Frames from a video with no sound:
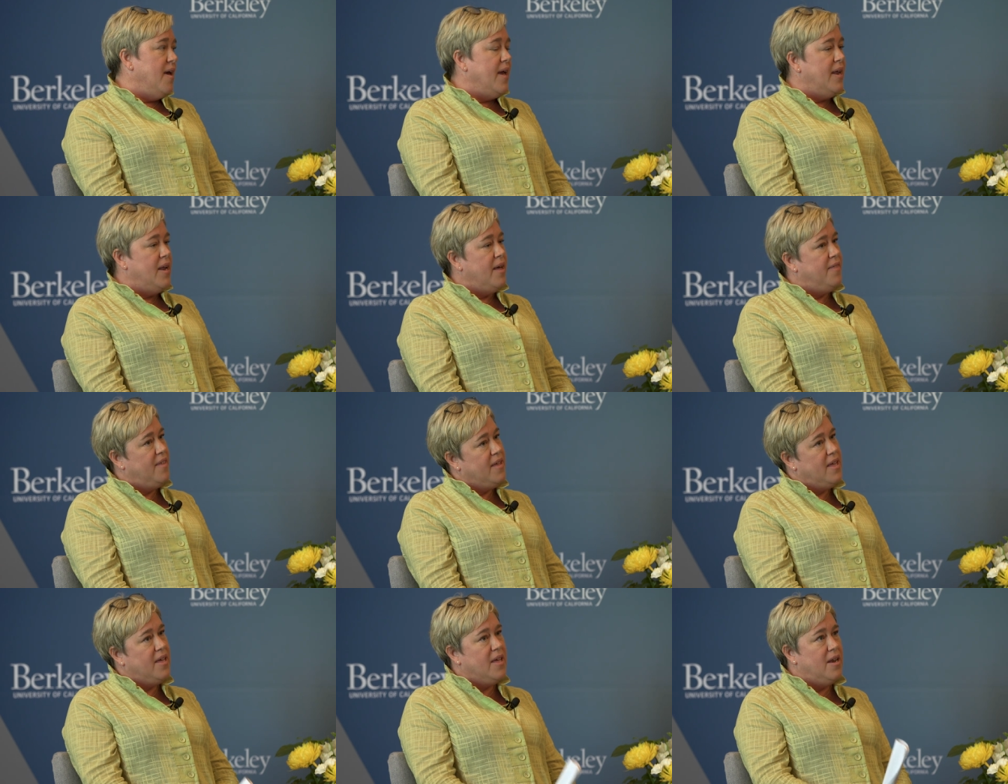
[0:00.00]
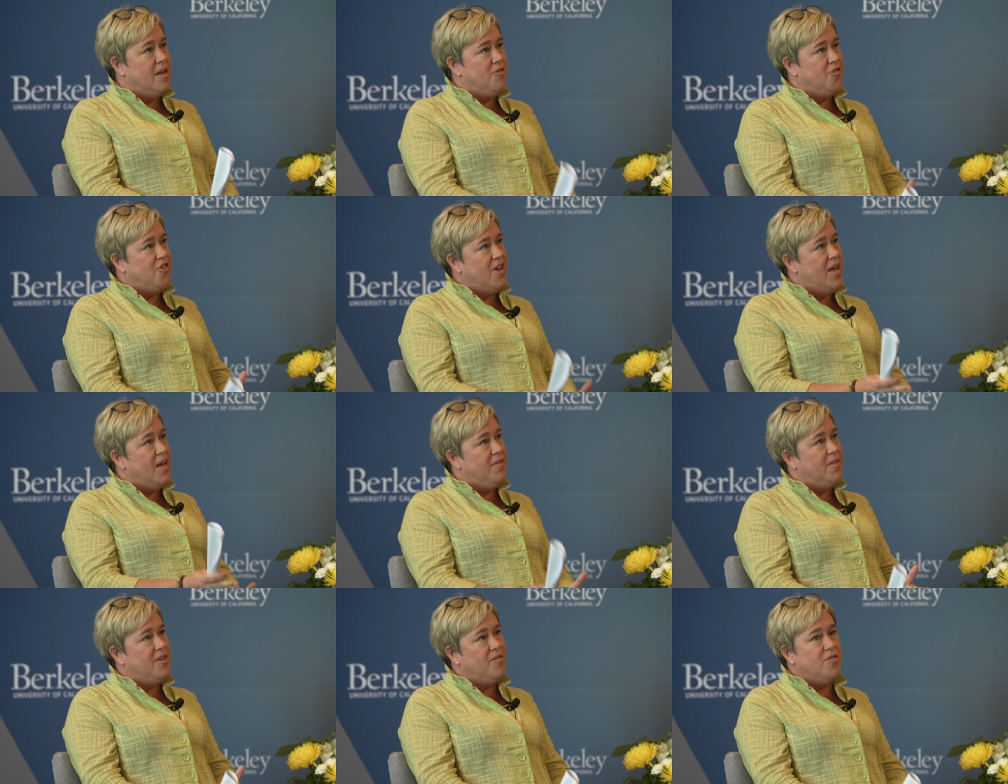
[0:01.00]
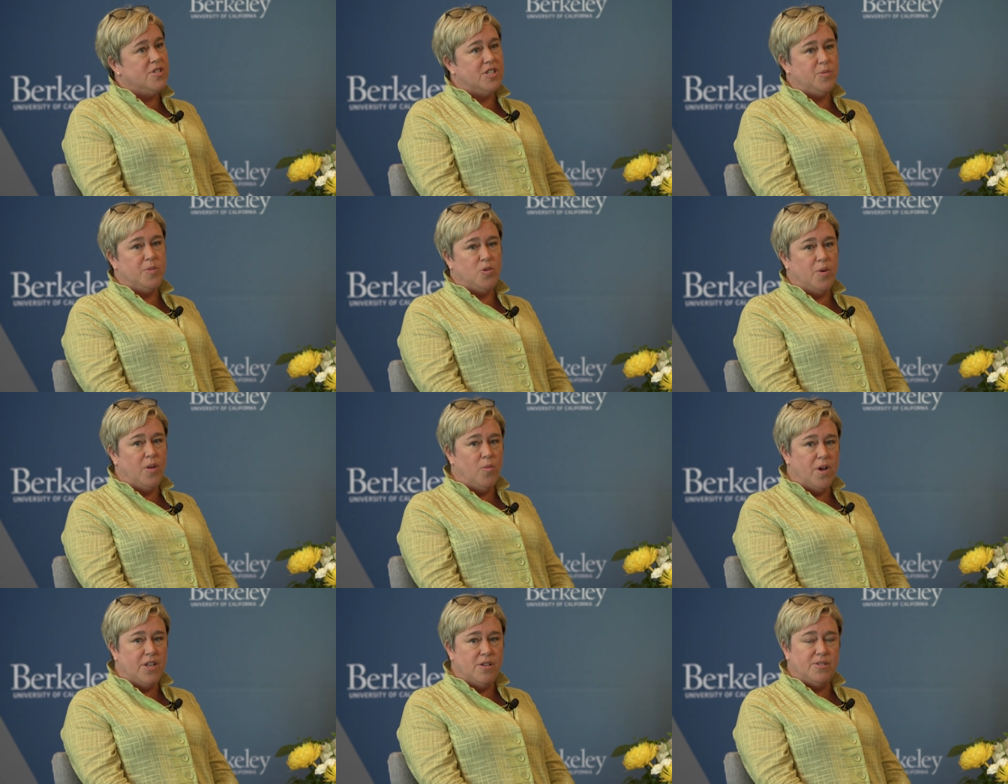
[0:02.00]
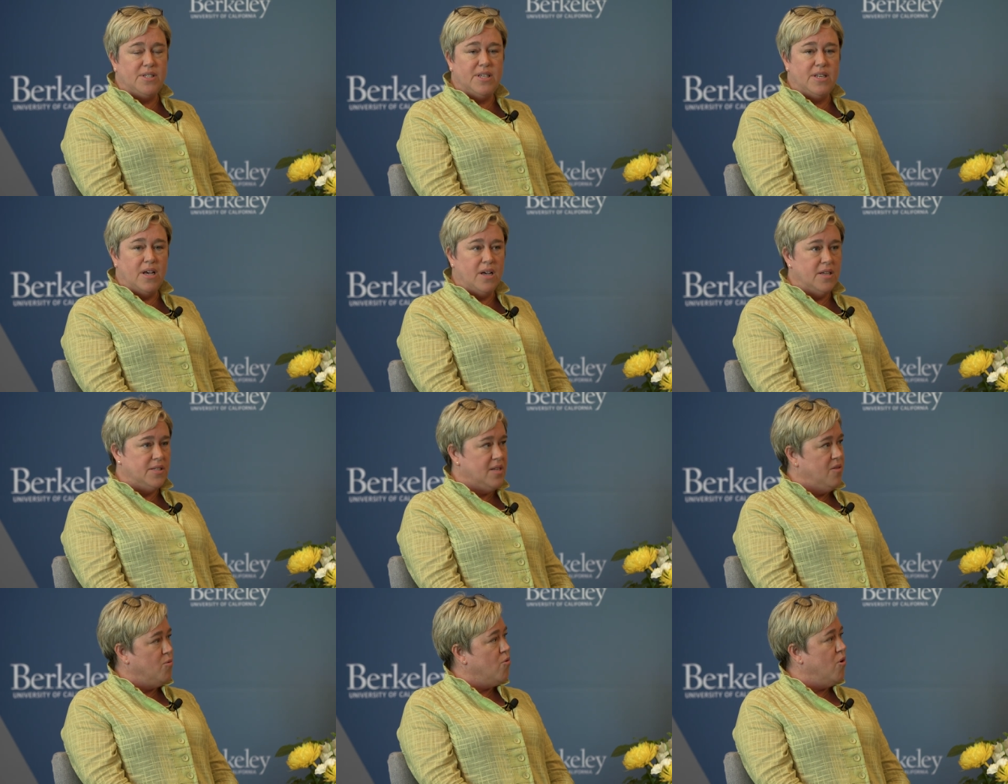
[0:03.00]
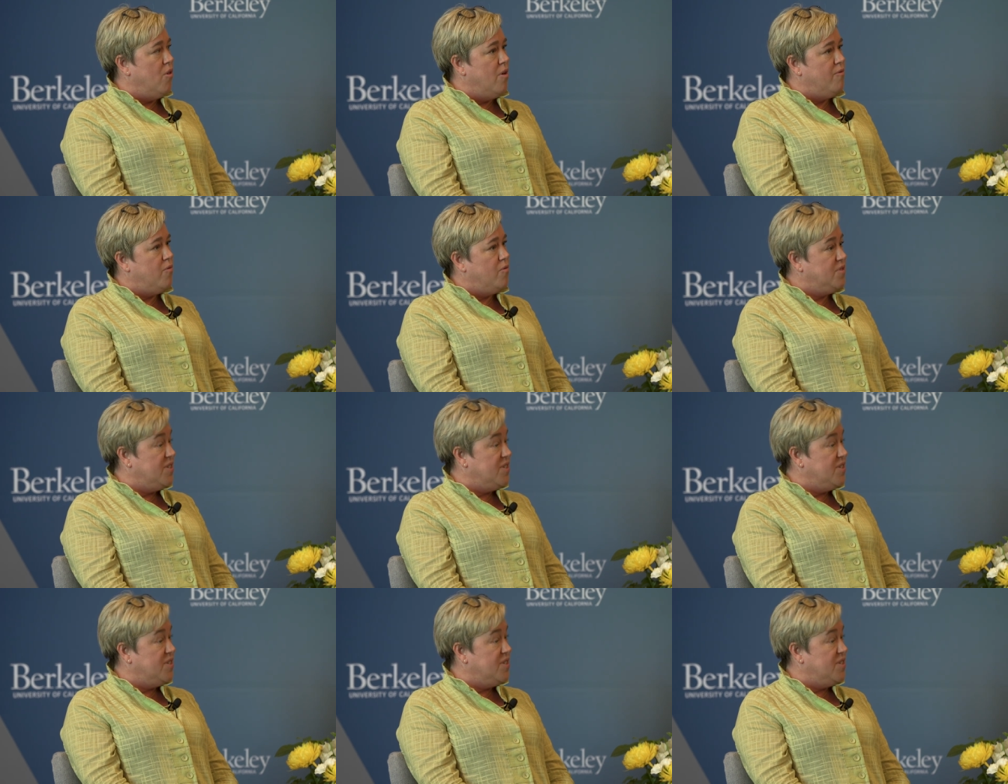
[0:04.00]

and I think he can understand the differences between what UC does and the role of